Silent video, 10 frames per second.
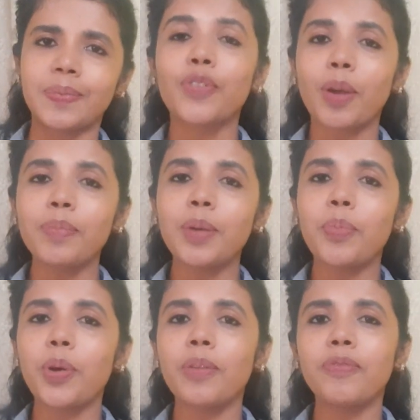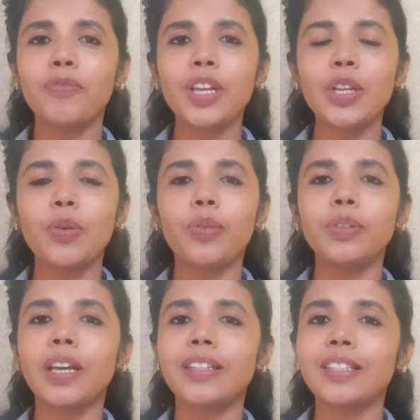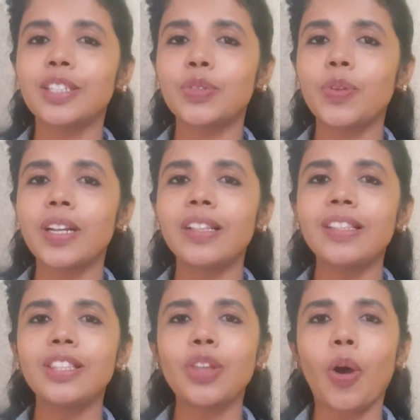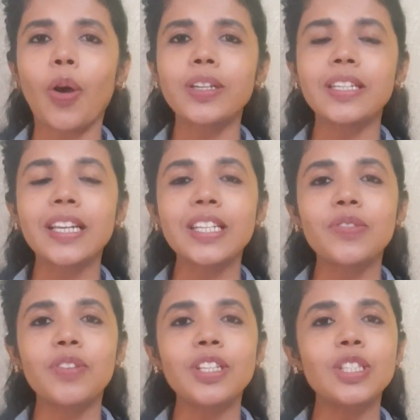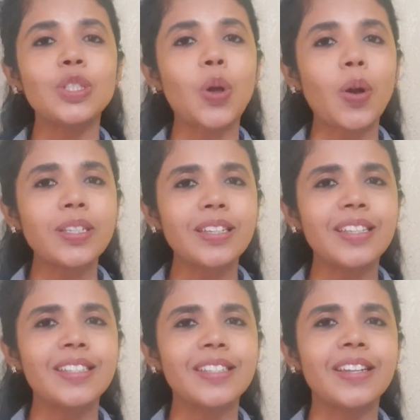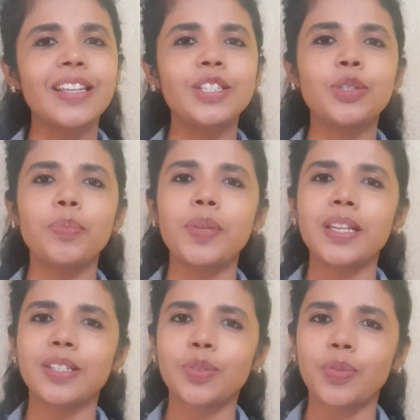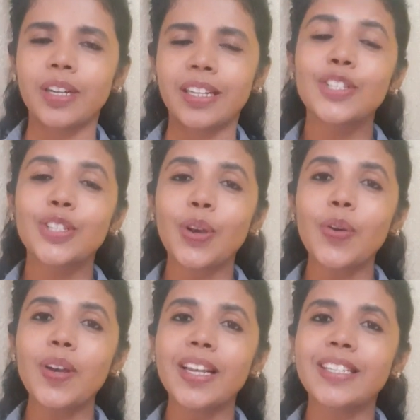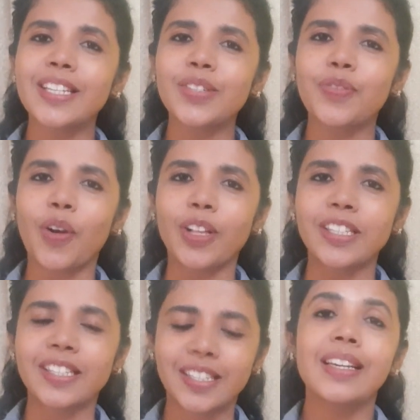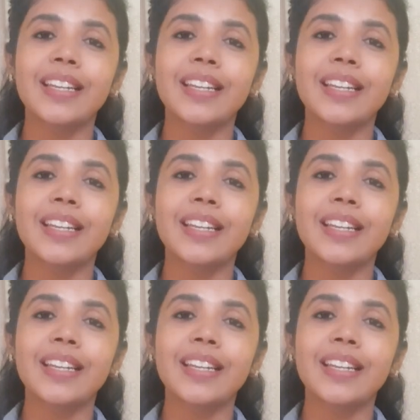From the poem, we know that the squirrel thought it was not a disgrace to be a squirrel. So it is false.